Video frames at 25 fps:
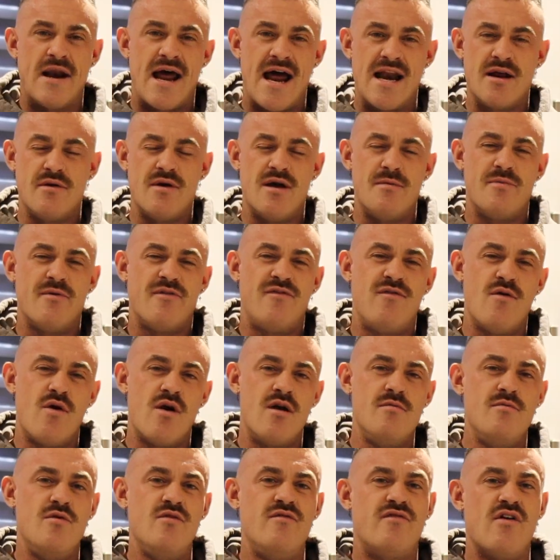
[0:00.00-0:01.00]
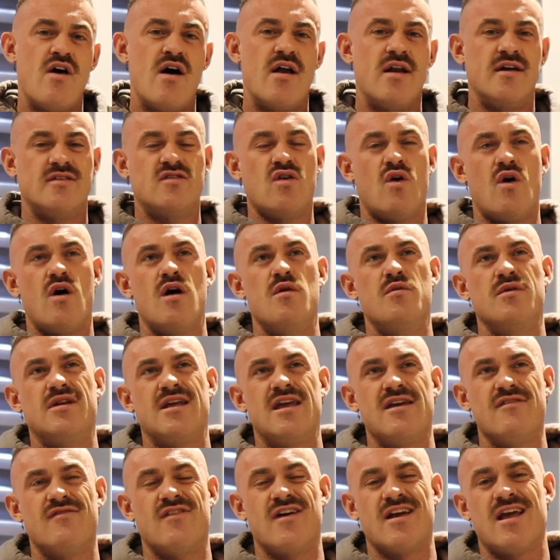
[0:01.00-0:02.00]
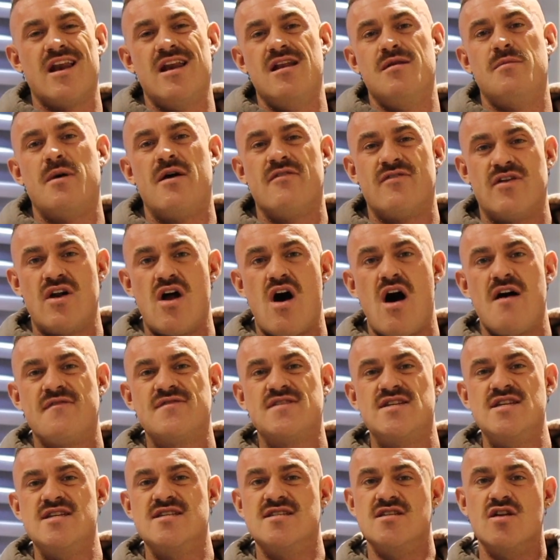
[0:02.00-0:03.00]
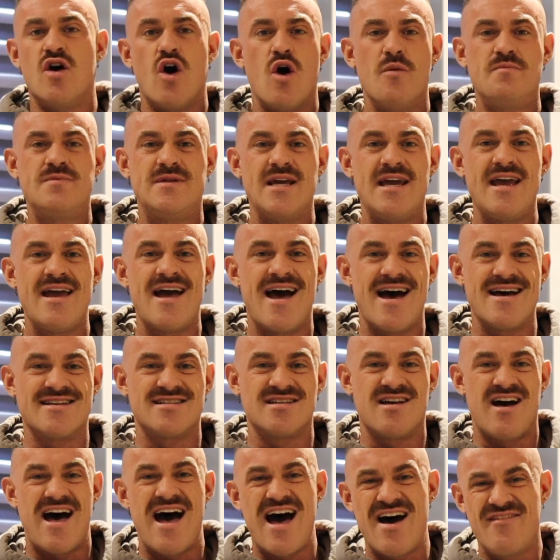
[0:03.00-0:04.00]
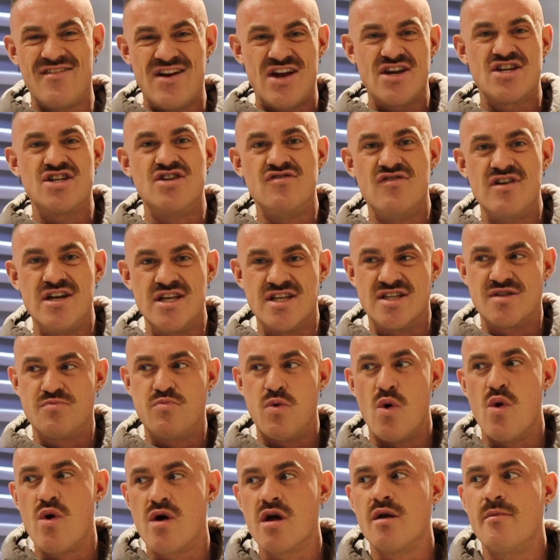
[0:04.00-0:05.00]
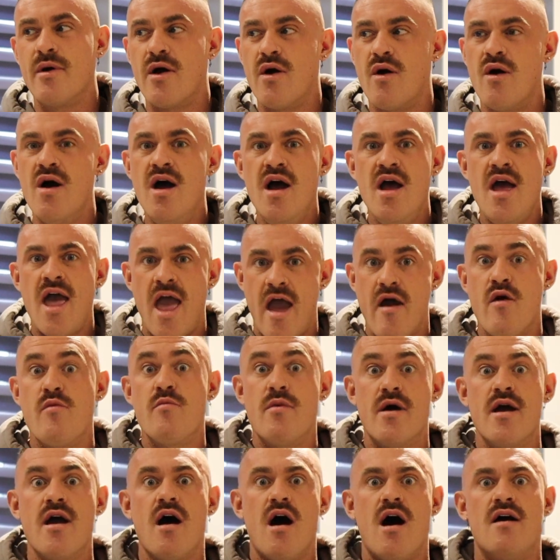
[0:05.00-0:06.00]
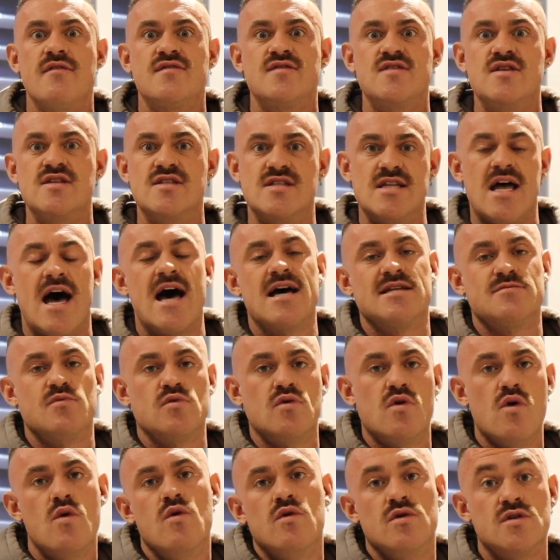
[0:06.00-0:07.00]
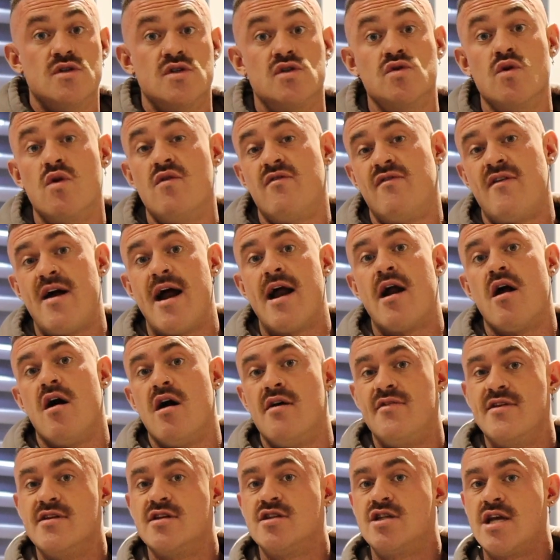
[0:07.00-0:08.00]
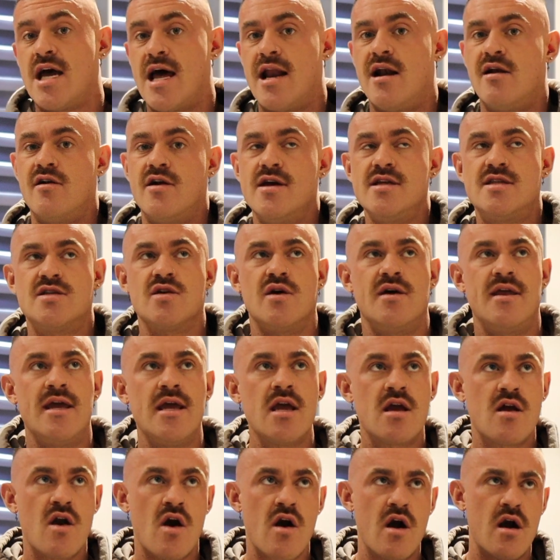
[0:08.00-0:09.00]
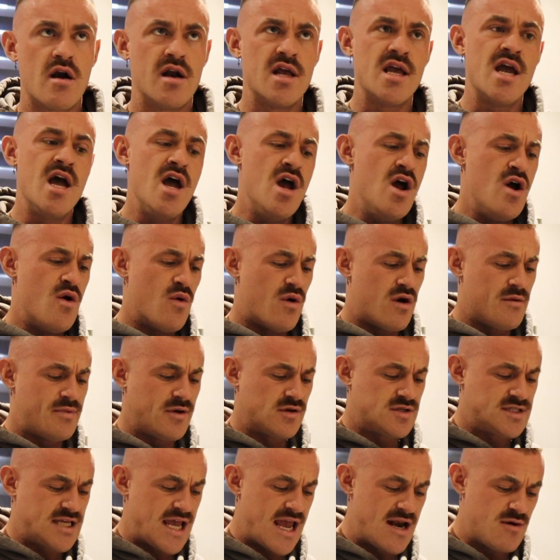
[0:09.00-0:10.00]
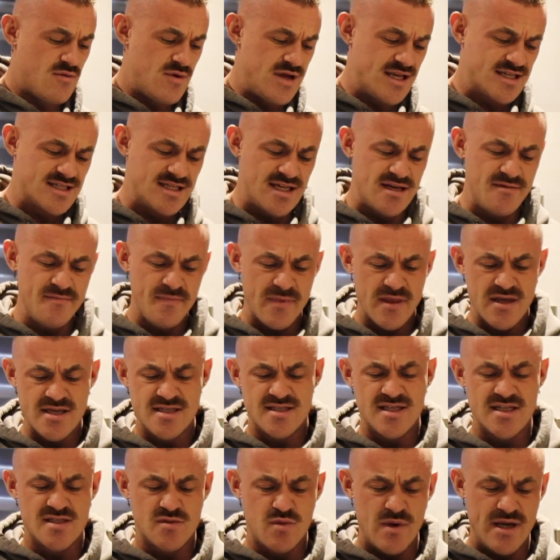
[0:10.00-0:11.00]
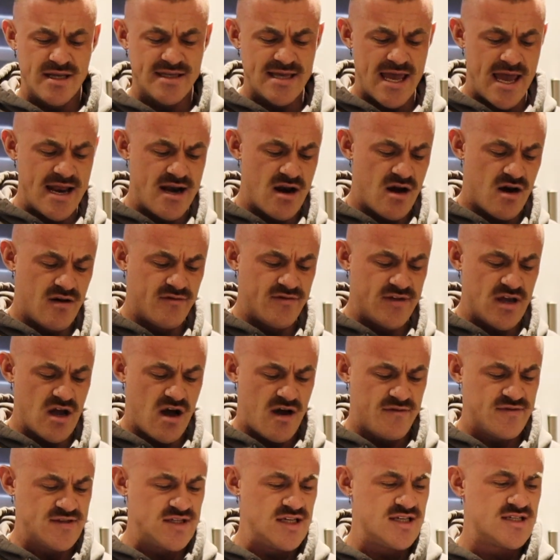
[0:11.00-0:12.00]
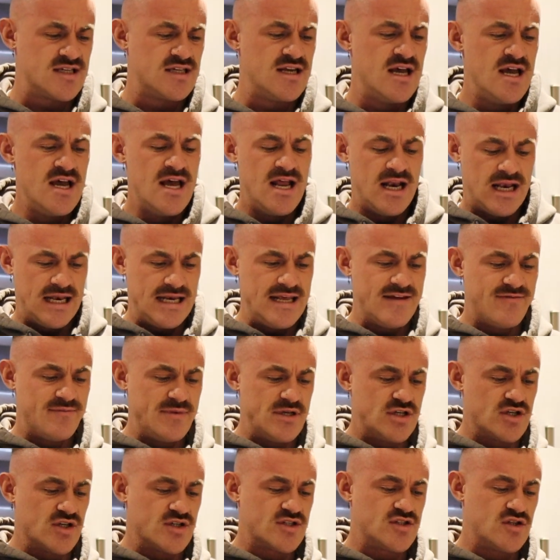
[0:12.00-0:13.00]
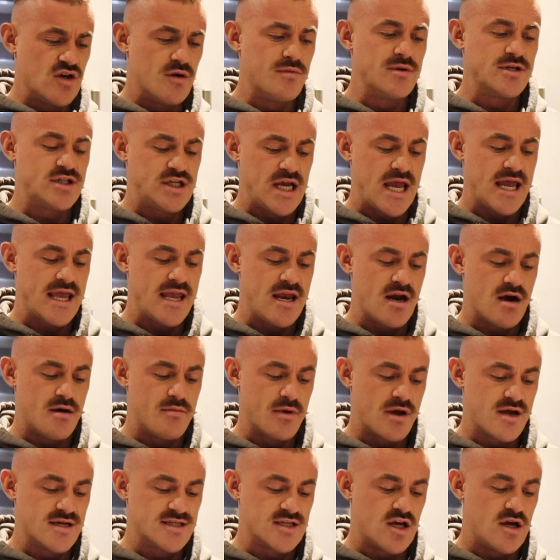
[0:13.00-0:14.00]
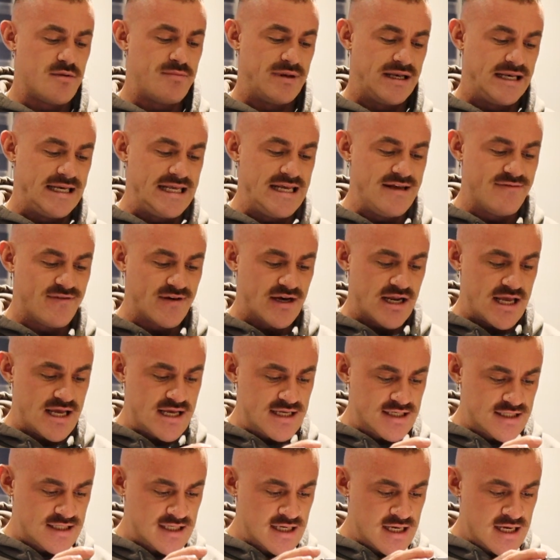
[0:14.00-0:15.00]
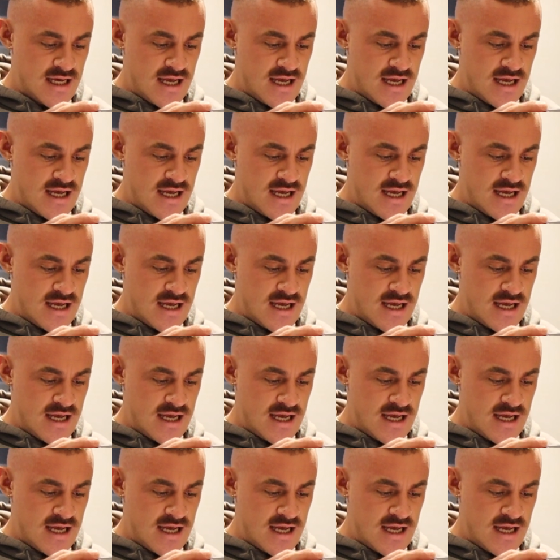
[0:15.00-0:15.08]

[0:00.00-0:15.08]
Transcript: anyway, before I move on, I thought I would give like a little bit of an off-season update, as I haven't actually really spoken about how my off-season has been going so far on this channel, right? So I think currently we're about 10 weeks in. Is this week 10 of the off-season? Leave me just double check here, because I believe it is.